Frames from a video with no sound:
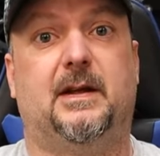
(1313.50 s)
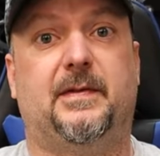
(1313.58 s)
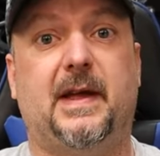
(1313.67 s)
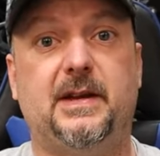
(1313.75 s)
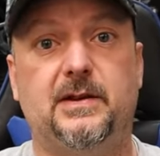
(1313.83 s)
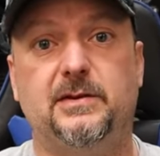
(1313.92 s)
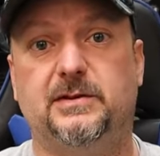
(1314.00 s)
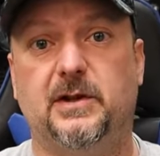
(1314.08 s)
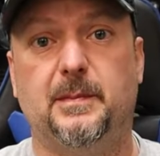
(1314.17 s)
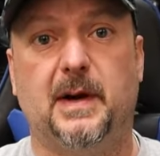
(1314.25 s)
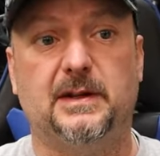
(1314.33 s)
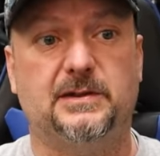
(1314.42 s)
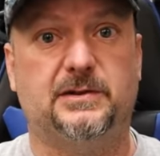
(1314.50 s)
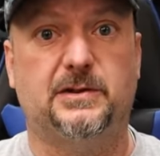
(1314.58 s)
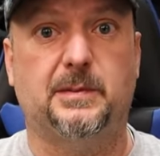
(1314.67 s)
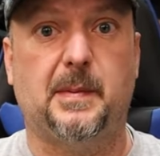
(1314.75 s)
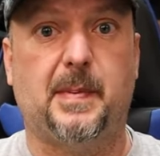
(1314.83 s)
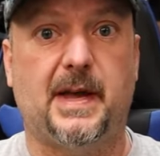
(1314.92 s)
Thank you so much
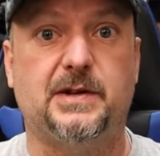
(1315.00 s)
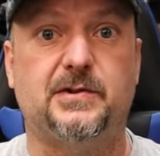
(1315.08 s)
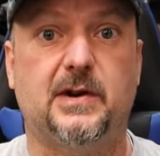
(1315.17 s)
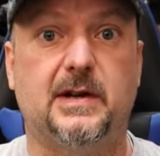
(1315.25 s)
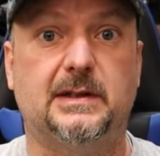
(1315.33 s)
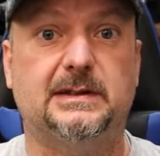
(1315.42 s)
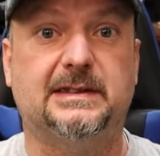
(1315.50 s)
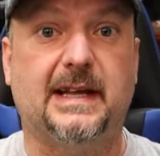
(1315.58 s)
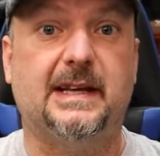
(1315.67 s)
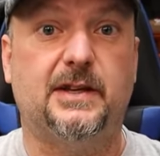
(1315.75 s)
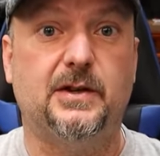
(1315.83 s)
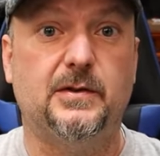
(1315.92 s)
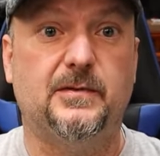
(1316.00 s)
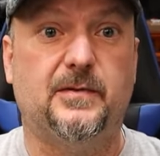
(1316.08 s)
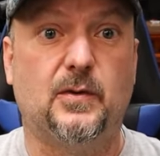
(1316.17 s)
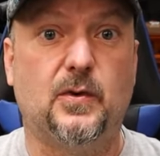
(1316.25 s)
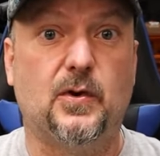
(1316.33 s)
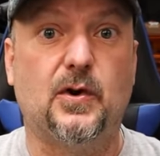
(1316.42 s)
to my patrons. Thank you
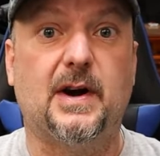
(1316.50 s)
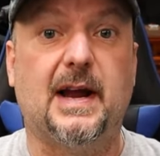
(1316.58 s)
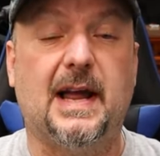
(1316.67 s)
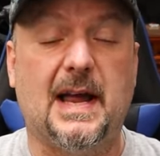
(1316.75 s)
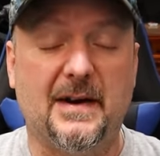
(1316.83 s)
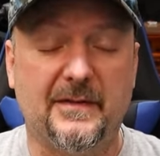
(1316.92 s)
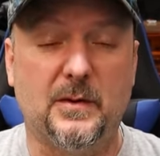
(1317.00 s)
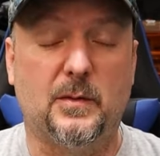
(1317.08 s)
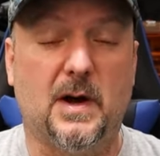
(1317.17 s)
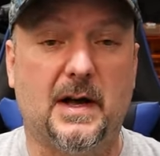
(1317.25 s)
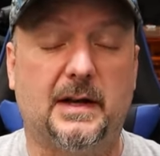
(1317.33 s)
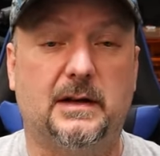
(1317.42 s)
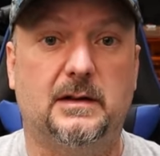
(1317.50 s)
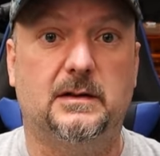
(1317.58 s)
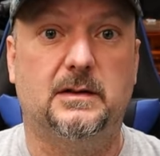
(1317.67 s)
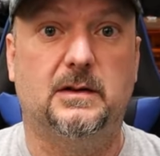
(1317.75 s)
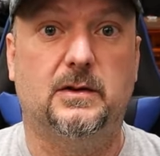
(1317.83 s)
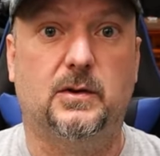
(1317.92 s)
for everyone
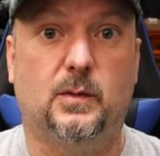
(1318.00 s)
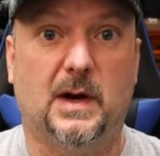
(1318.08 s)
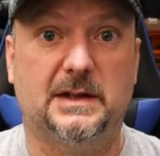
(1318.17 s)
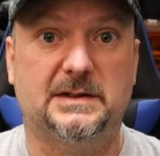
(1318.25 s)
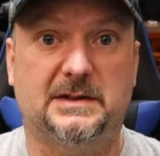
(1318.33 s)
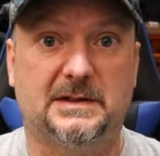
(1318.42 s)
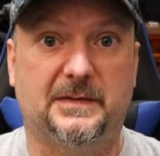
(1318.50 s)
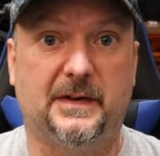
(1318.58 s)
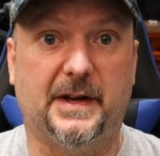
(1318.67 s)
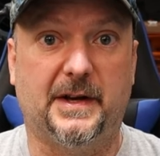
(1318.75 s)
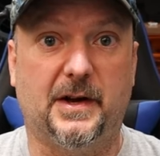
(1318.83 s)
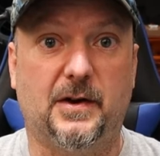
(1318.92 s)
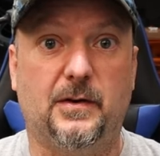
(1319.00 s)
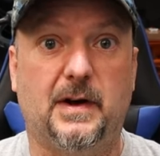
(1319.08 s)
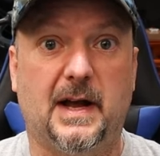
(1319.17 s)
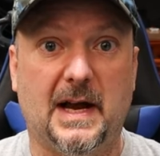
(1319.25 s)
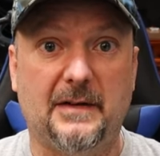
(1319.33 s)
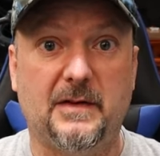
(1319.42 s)
who watched this video,
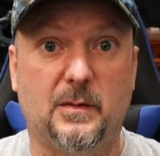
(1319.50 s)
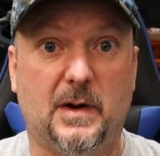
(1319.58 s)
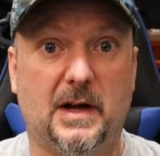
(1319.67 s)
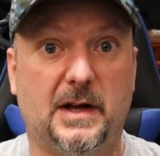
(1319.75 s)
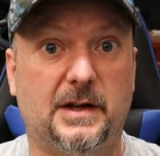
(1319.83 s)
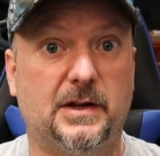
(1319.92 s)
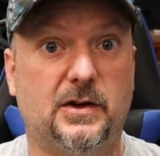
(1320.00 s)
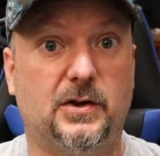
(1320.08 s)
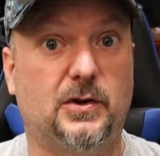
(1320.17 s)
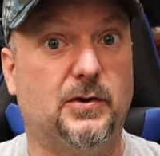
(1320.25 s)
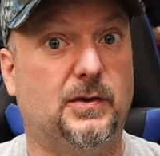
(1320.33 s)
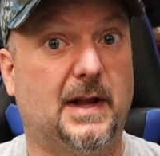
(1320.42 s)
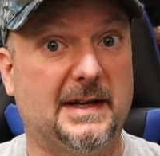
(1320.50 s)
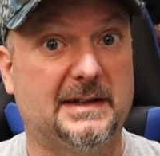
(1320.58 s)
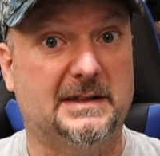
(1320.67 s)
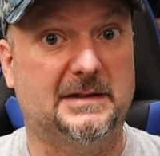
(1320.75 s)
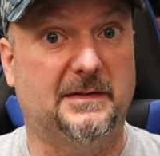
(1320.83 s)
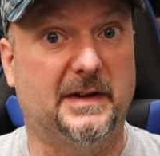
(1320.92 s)
everyone who liked
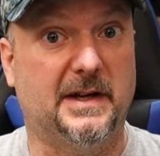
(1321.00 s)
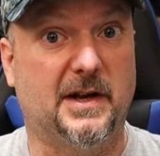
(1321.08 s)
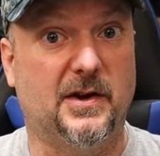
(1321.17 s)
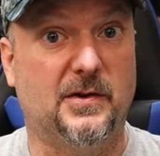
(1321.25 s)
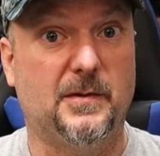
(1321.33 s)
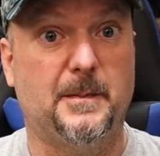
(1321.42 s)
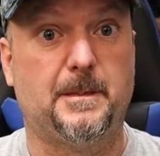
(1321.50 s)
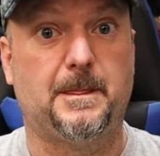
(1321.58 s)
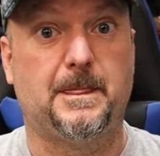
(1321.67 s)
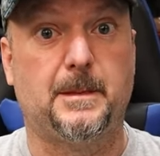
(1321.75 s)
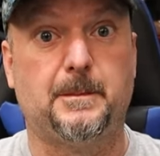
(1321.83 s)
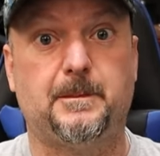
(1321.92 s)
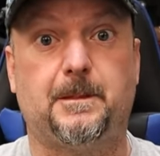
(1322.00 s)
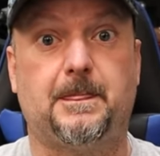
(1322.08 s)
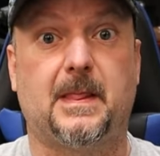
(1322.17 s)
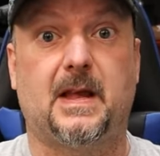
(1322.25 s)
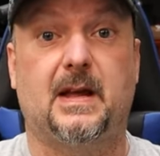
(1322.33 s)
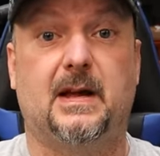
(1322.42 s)
this video,
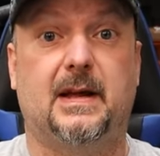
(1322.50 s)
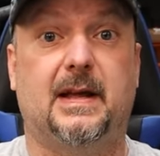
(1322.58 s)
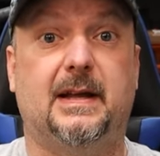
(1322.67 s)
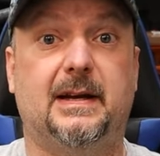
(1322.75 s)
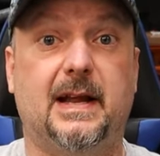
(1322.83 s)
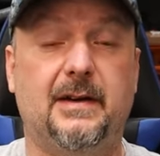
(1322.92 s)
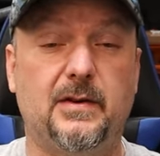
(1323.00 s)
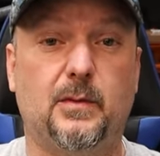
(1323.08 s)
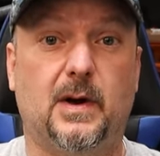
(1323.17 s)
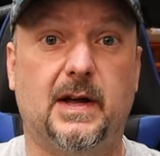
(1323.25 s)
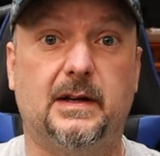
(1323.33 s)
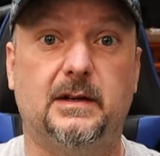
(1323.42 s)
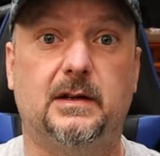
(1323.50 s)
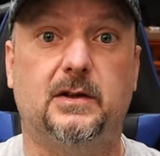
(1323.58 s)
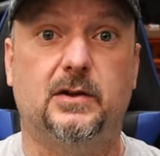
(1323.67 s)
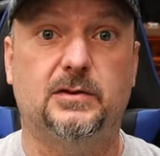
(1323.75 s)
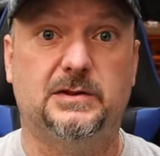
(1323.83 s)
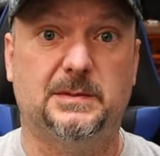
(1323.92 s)
and everyone
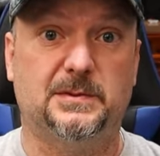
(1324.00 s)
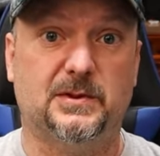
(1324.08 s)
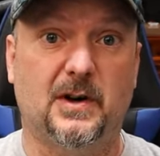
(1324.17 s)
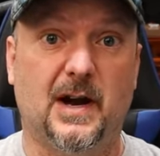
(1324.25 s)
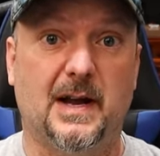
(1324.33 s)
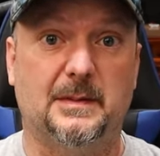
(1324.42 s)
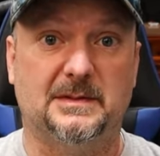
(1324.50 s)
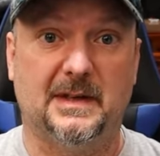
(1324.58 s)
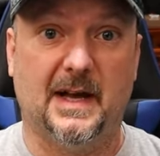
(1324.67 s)
who subscribes.